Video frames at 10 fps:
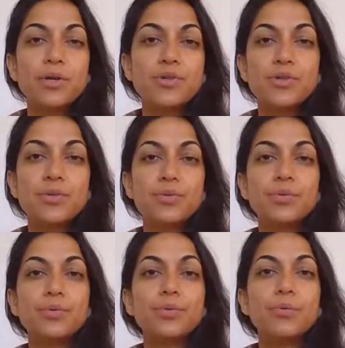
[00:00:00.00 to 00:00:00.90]

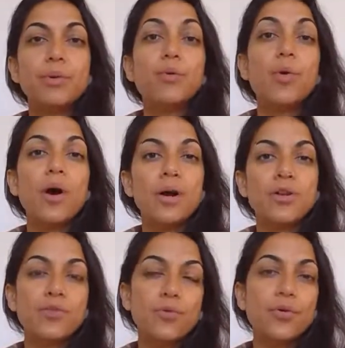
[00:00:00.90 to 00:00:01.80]
to be
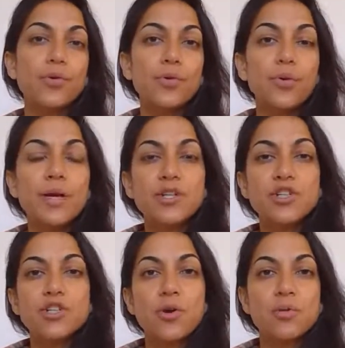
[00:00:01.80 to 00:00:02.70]
worked through. It
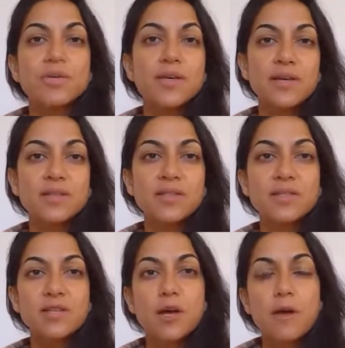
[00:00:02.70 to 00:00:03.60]
shows us